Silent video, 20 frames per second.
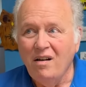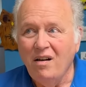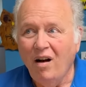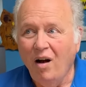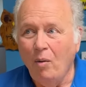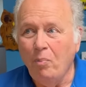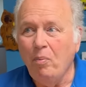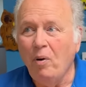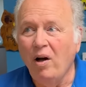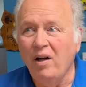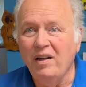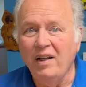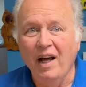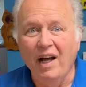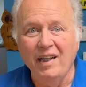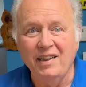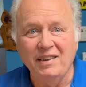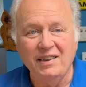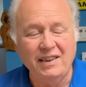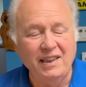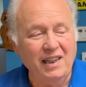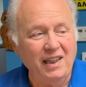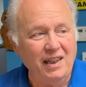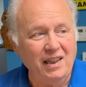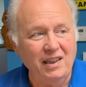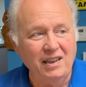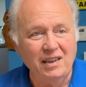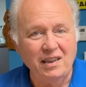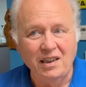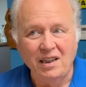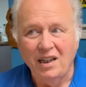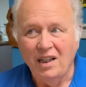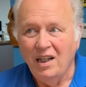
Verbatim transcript: up on 19